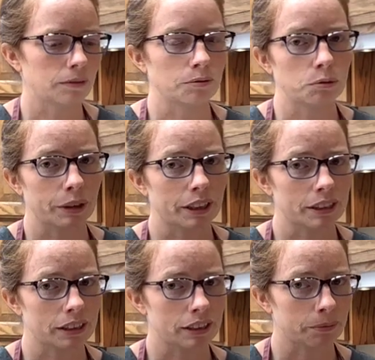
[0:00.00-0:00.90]
with
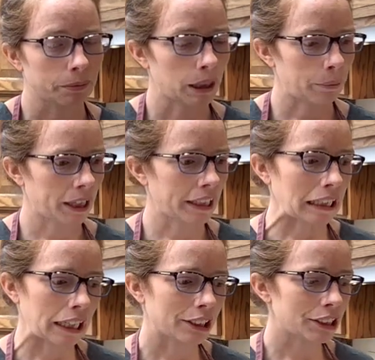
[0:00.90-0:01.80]
some cupcake
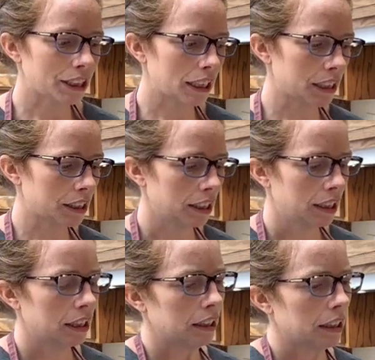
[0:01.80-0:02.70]
liners in it,
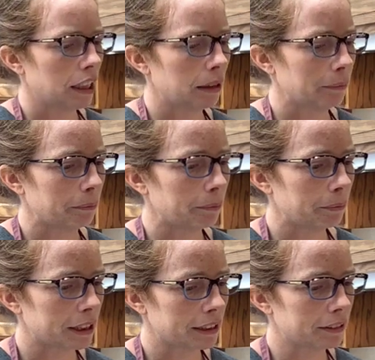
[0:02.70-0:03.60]

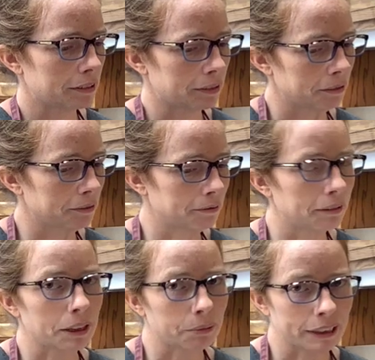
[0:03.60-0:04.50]
because
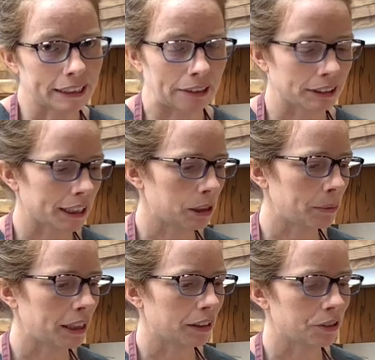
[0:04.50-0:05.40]
that's what it sounds like to
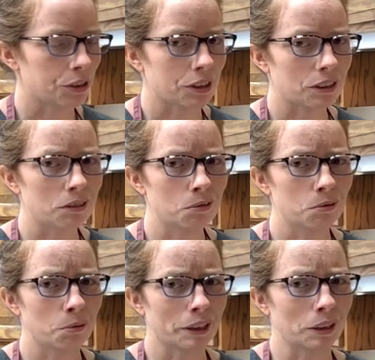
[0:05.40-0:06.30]
me, just
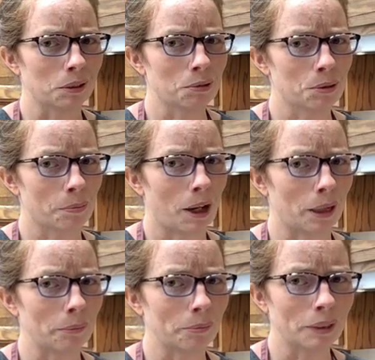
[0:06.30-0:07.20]
with a loose
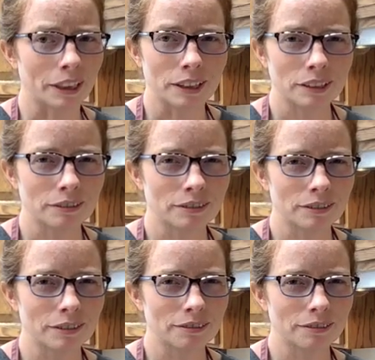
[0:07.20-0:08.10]
bottom. Like,
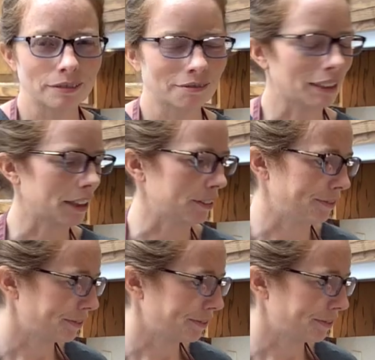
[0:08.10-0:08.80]
I don't know.